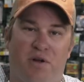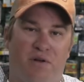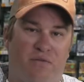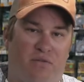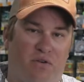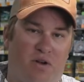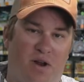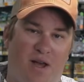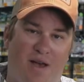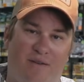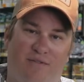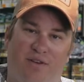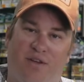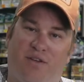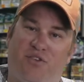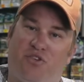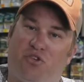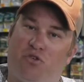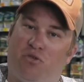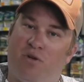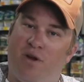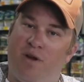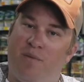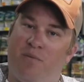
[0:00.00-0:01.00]
over heavy
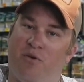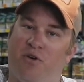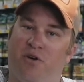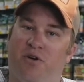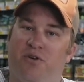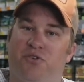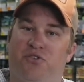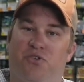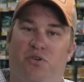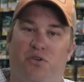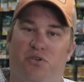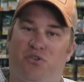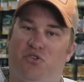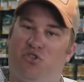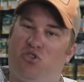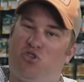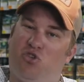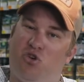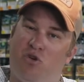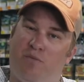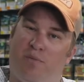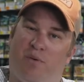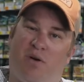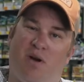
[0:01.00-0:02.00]
streamers,
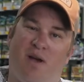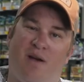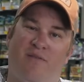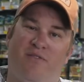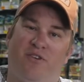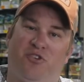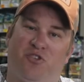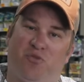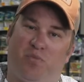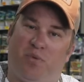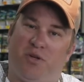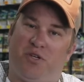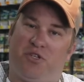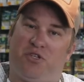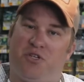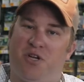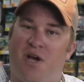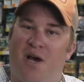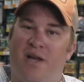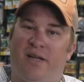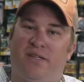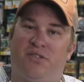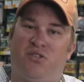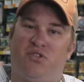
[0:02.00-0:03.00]
super heavy split
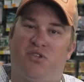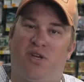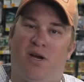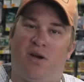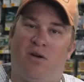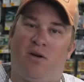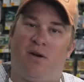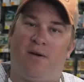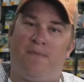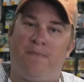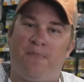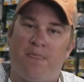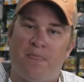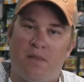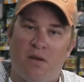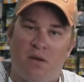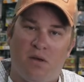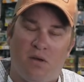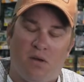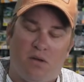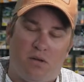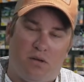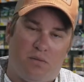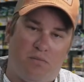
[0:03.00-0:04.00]
shot, etc.
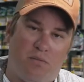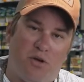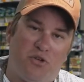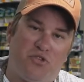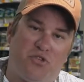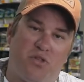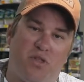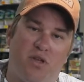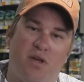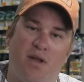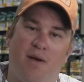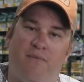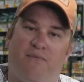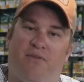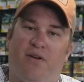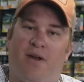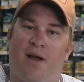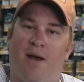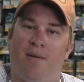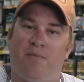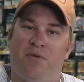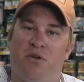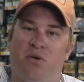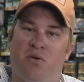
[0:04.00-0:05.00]
Most of the
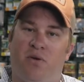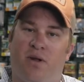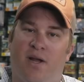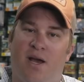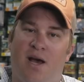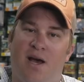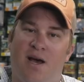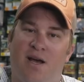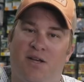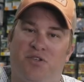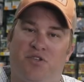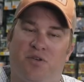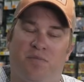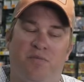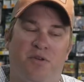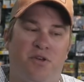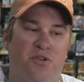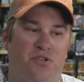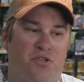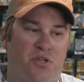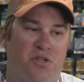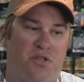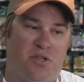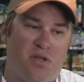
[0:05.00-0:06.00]
nymphing I'm doing, guys, I'm
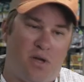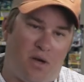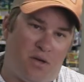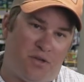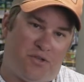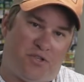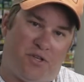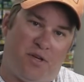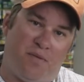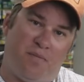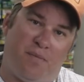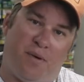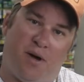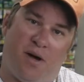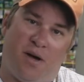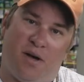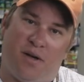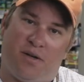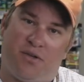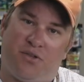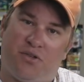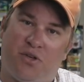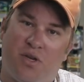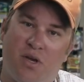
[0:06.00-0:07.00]
using tungsten
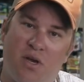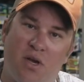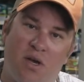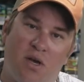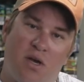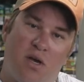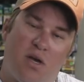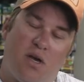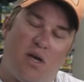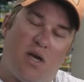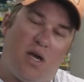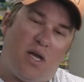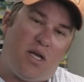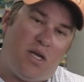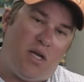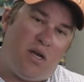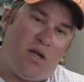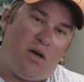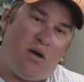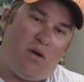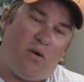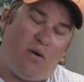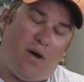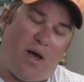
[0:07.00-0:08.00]
bugs. You
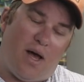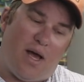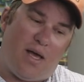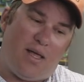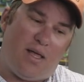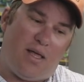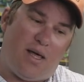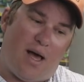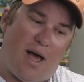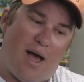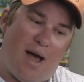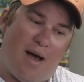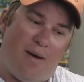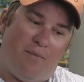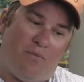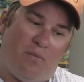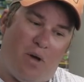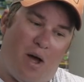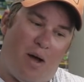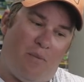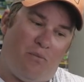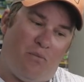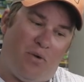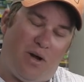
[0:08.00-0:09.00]
know,
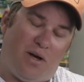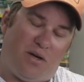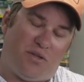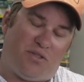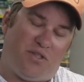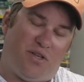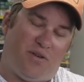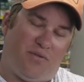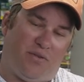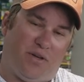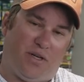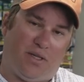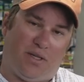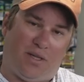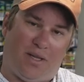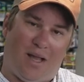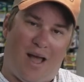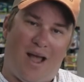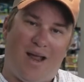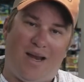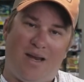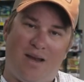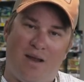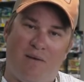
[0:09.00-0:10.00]
I'm relatively
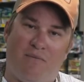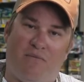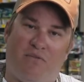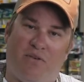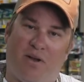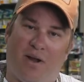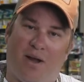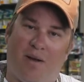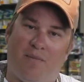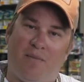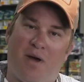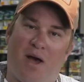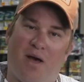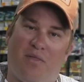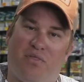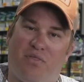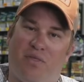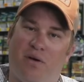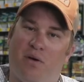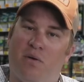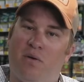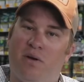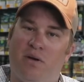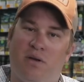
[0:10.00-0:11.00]
light nymphing. I'm
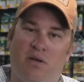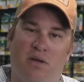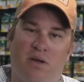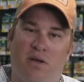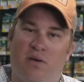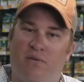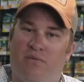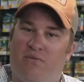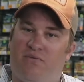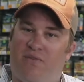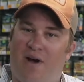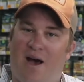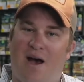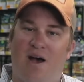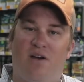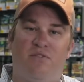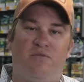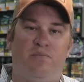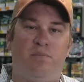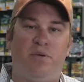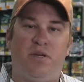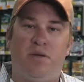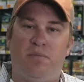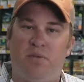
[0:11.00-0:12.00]
not throwing, you know,
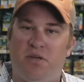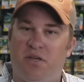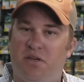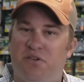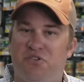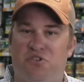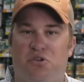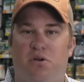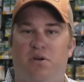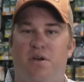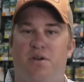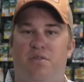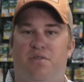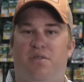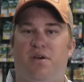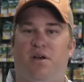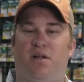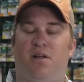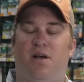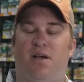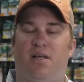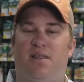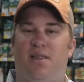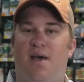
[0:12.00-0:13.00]
5 BBs or
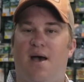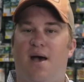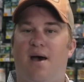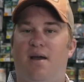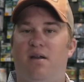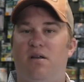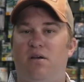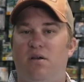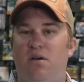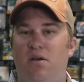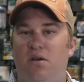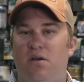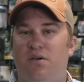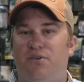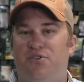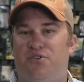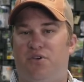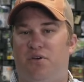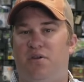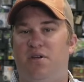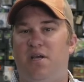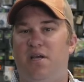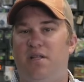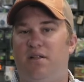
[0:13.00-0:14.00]
anything like that.
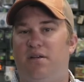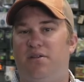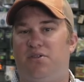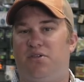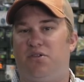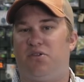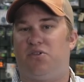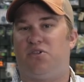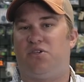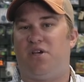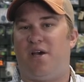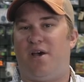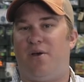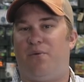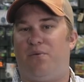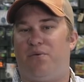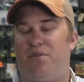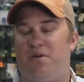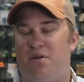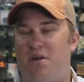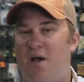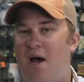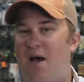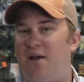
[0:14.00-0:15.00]
So needless to say,
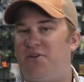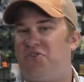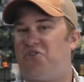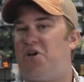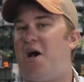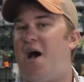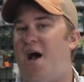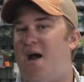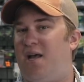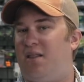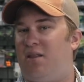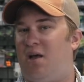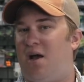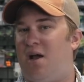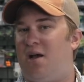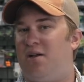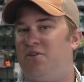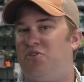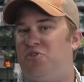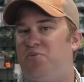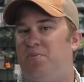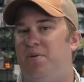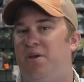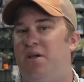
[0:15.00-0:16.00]
with a nice high
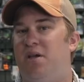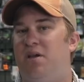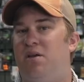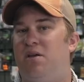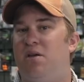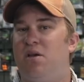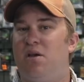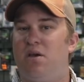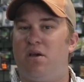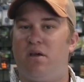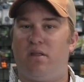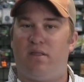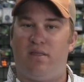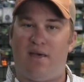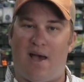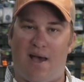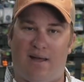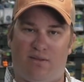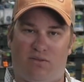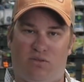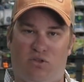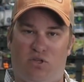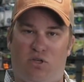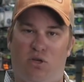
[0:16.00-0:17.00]
line speed,
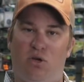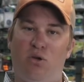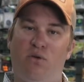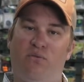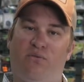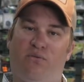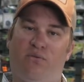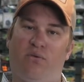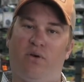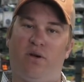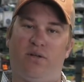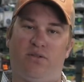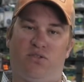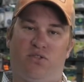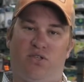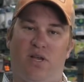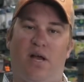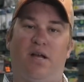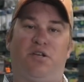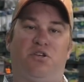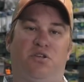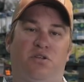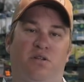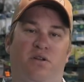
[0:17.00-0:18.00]
that 2 foot
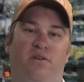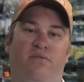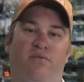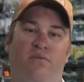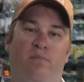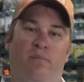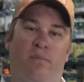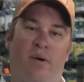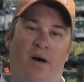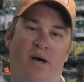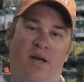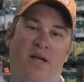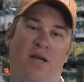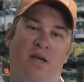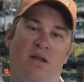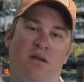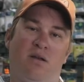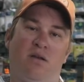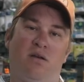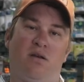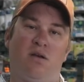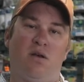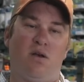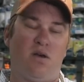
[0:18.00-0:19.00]
section of the butt
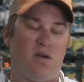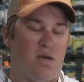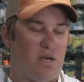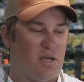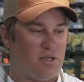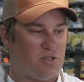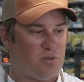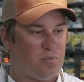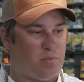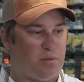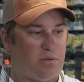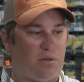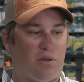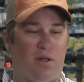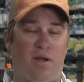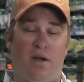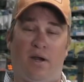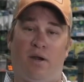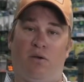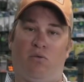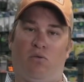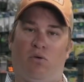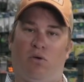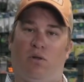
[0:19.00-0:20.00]
end is
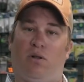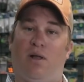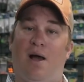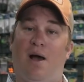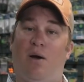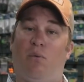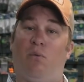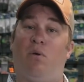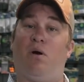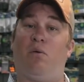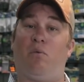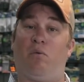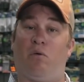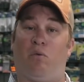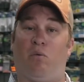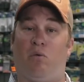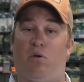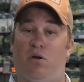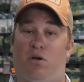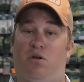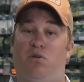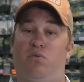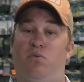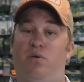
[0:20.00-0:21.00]
plenty to roll out what we're
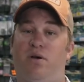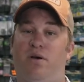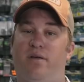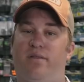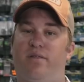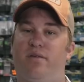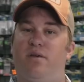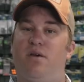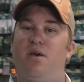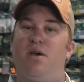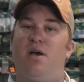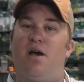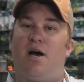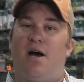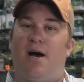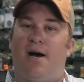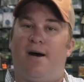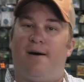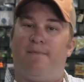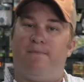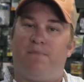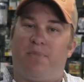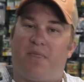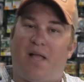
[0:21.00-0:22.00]
working with.
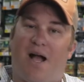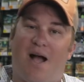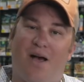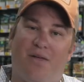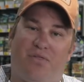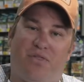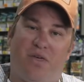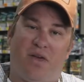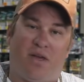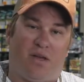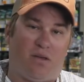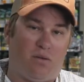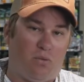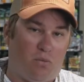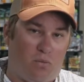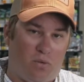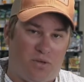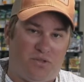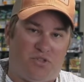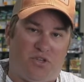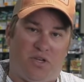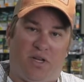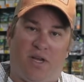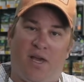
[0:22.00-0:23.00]
I think,
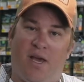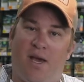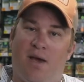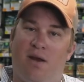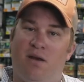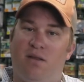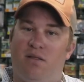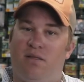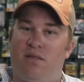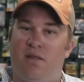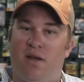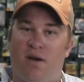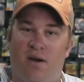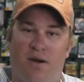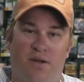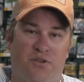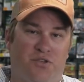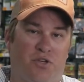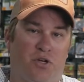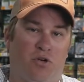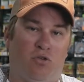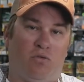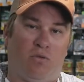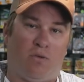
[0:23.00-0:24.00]
once again, there
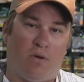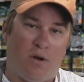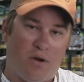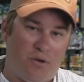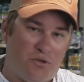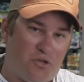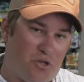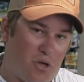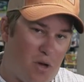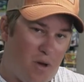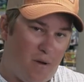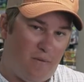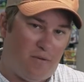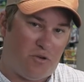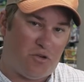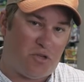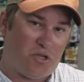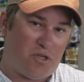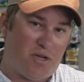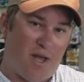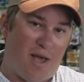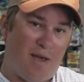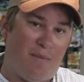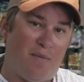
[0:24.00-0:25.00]
is a gross
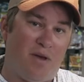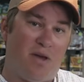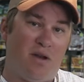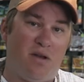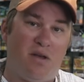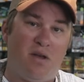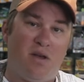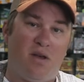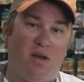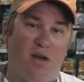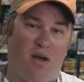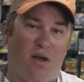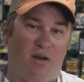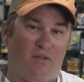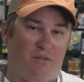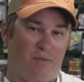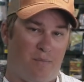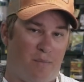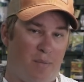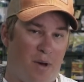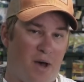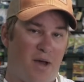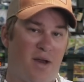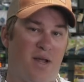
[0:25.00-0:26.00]
overstatement
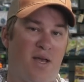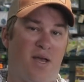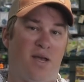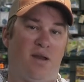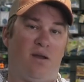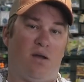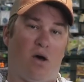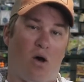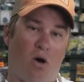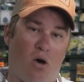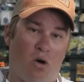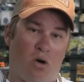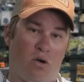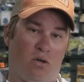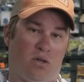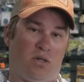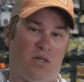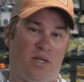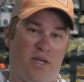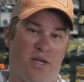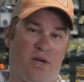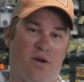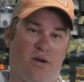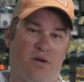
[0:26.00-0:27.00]
of butt end
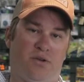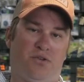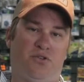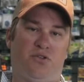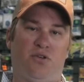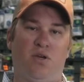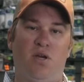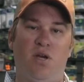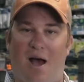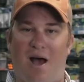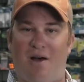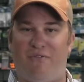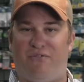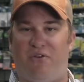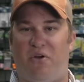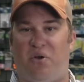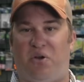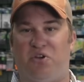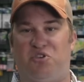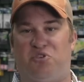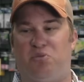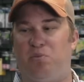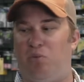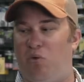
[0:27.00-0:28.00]
on leaders. I
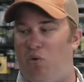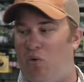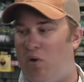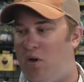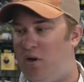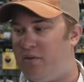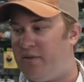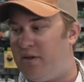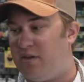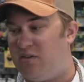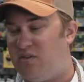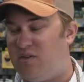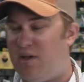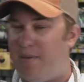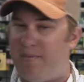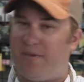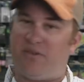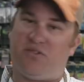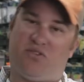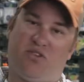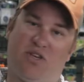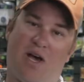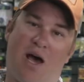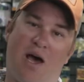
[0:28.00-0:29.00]
focus more on the
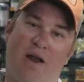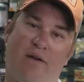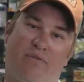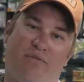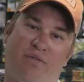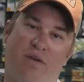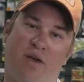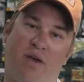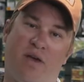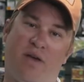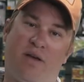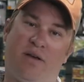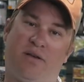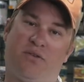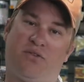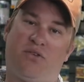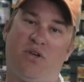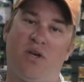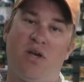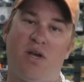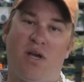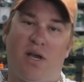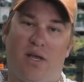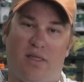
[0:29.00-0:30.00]
tippet side of
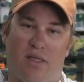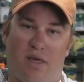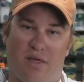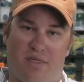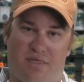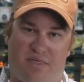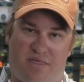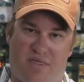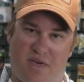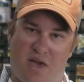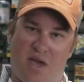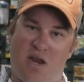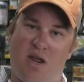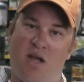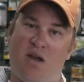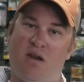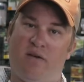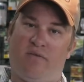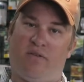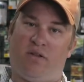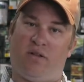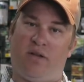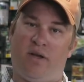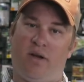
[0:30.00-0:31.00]
things and the thin end
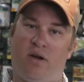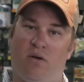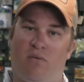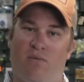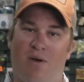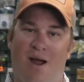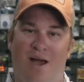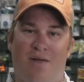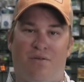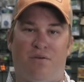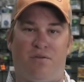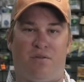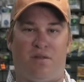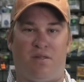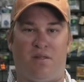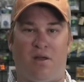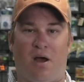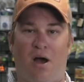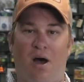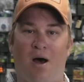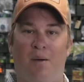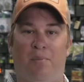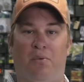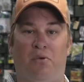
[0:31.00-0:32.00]
of the leader rather than
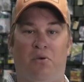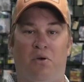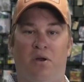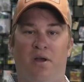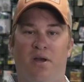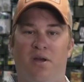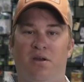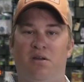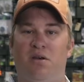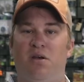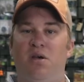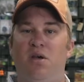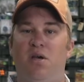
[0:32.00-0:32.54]
the upper end.